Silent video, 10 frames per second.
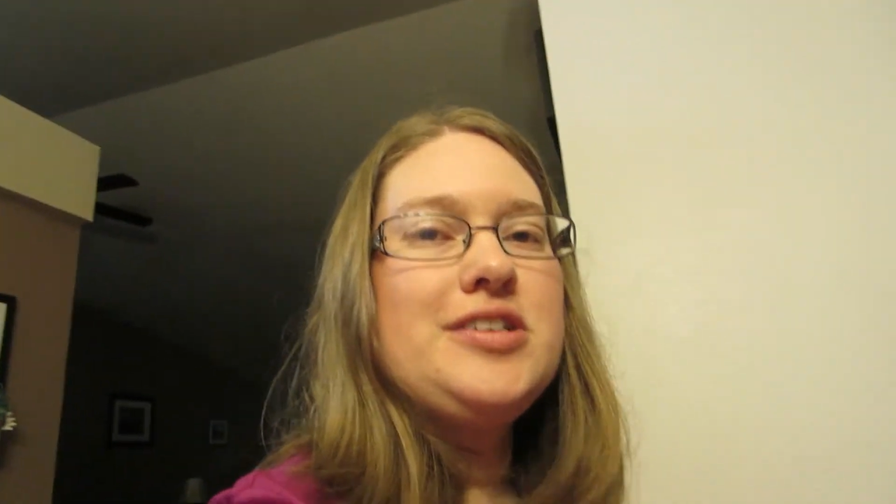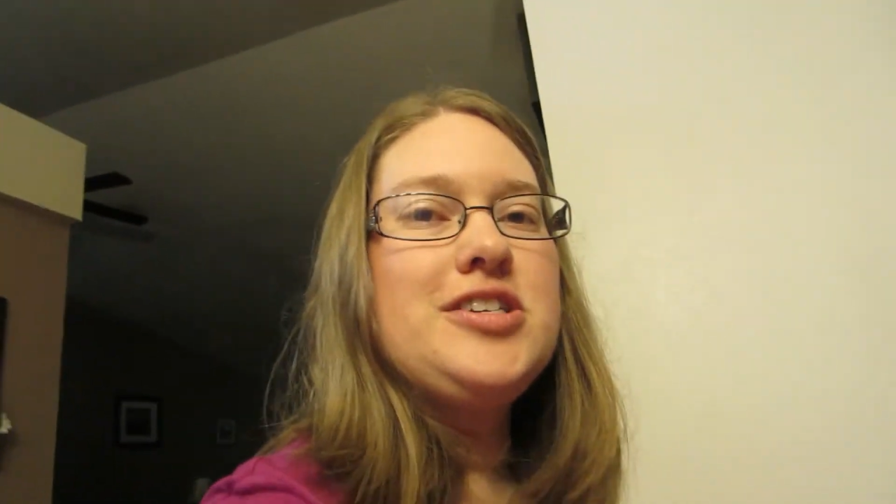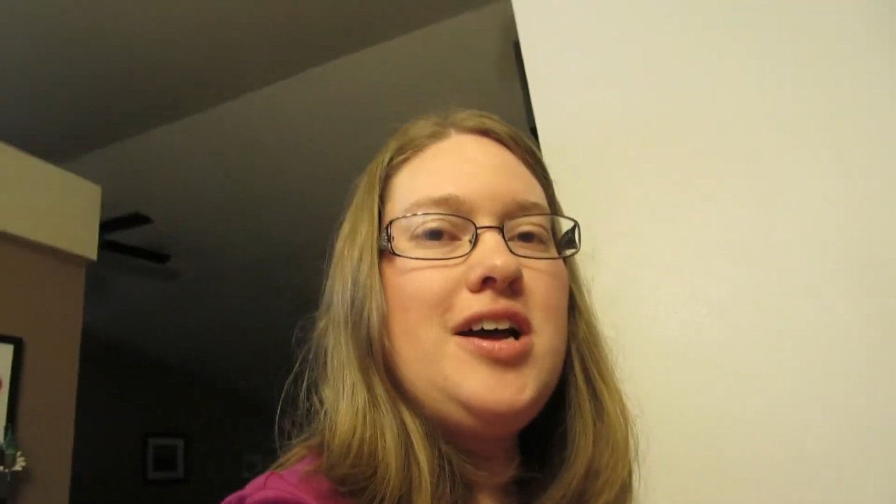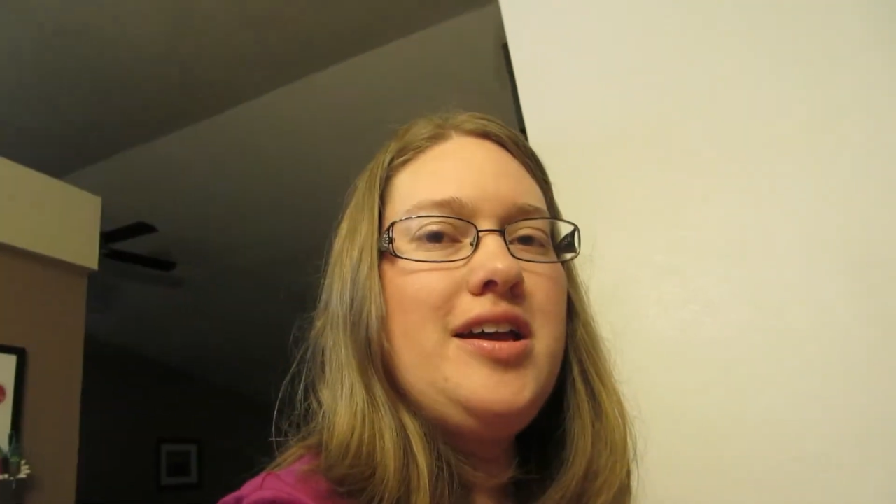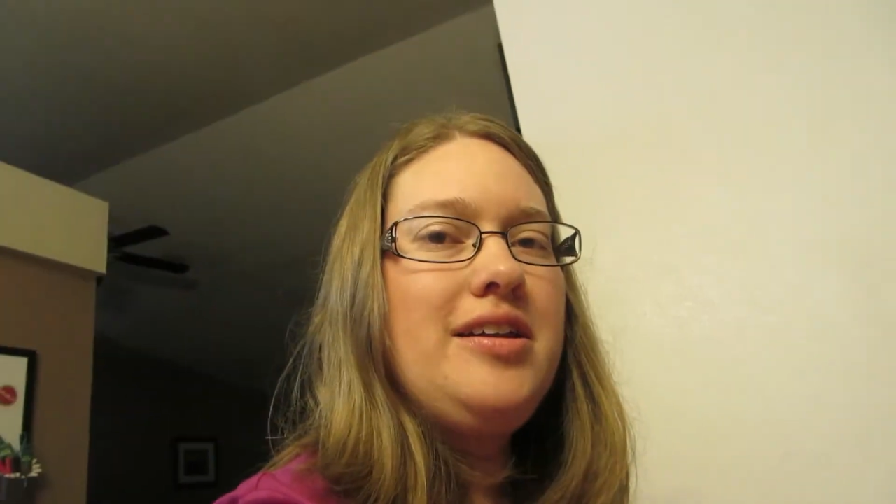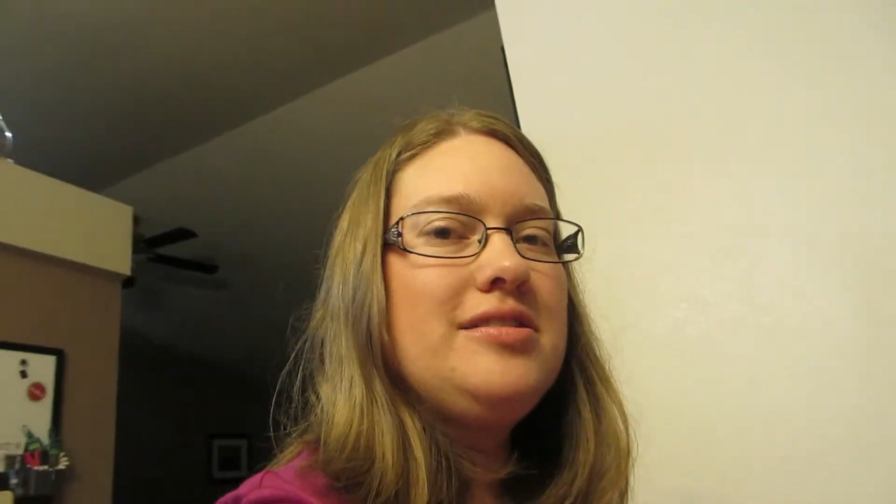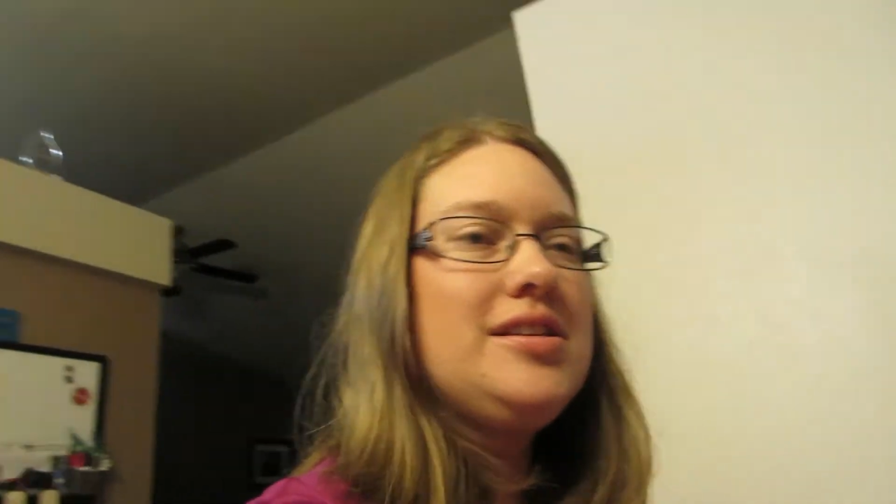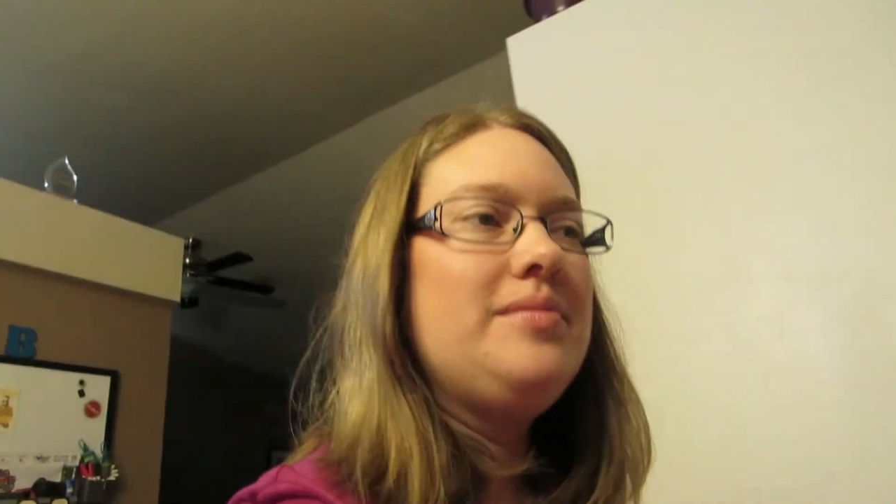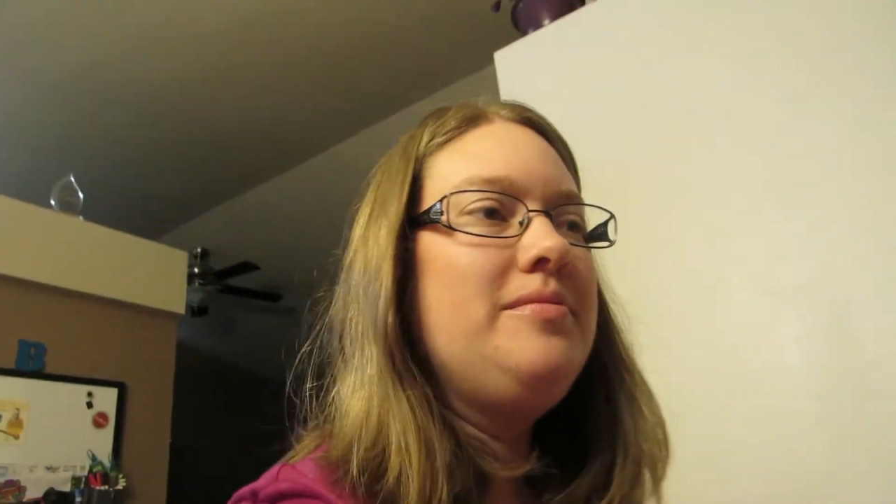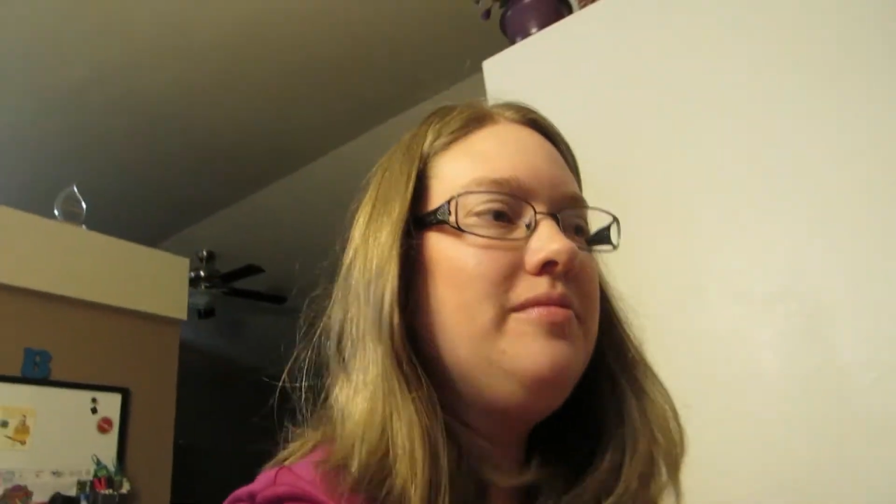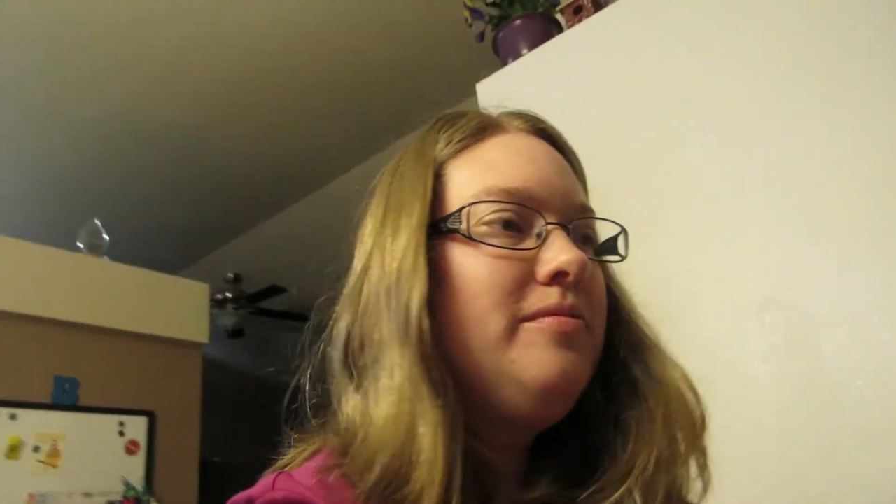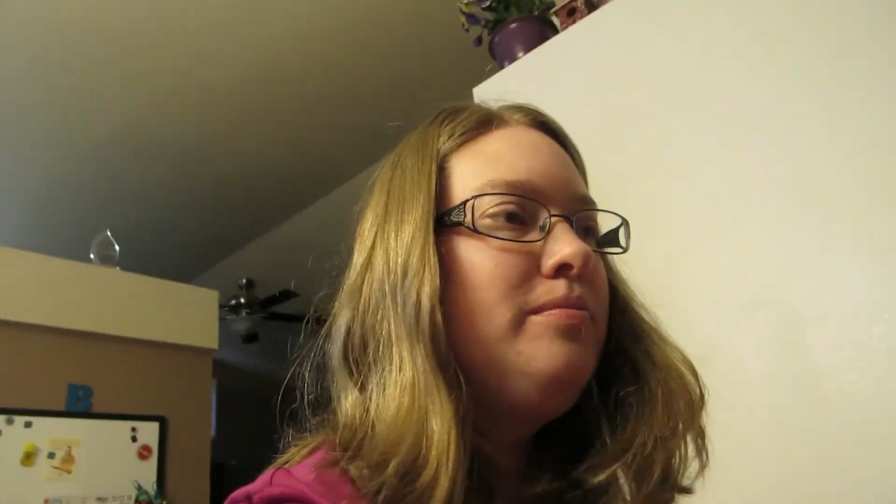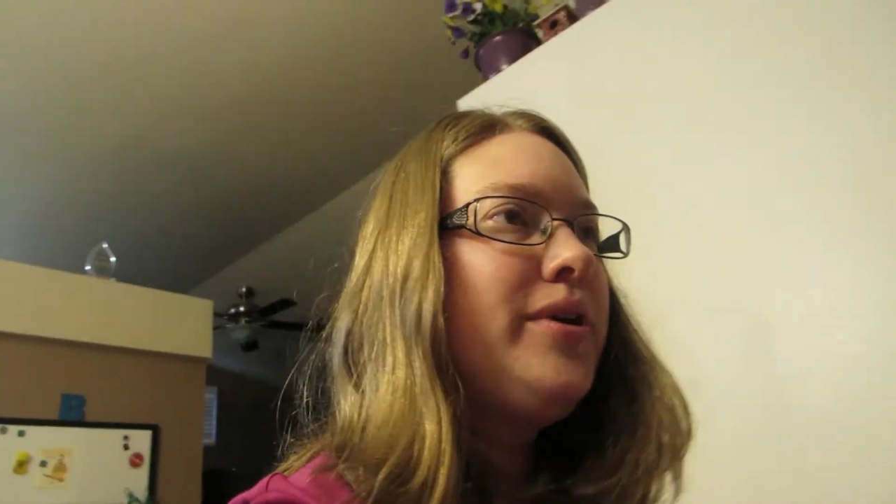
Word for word: Sean in some